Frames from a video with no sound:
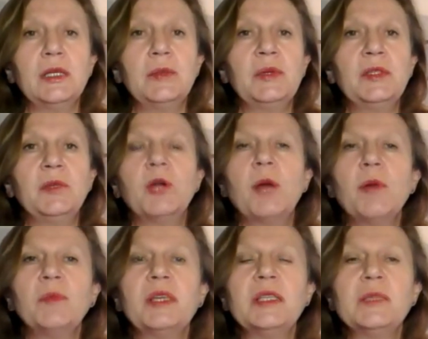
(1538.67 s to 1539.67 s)
But the
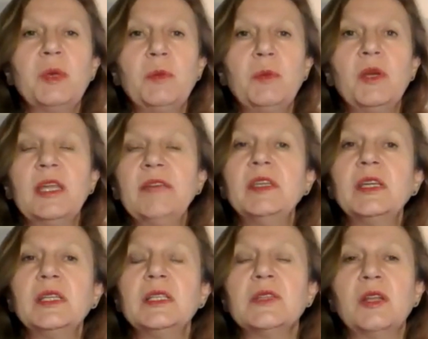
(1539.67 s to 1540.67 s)
problem is people living in
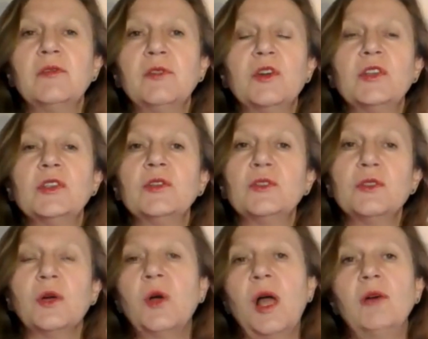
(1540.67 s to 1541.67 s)
this rainforest don't
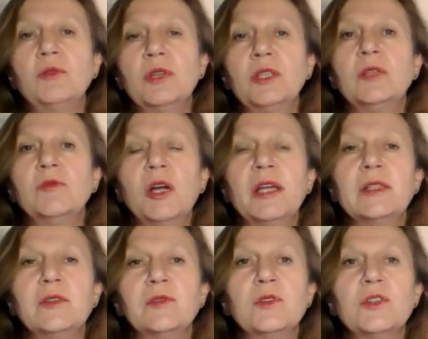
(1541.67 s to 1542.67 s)
know how to read and
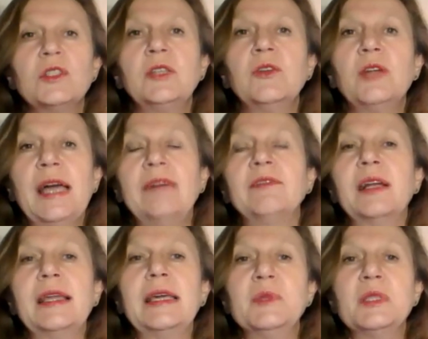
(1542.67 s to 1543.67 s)
write. Of course, they don't have
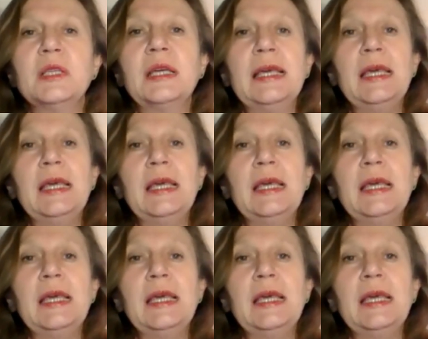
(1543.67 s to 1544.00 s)
claims.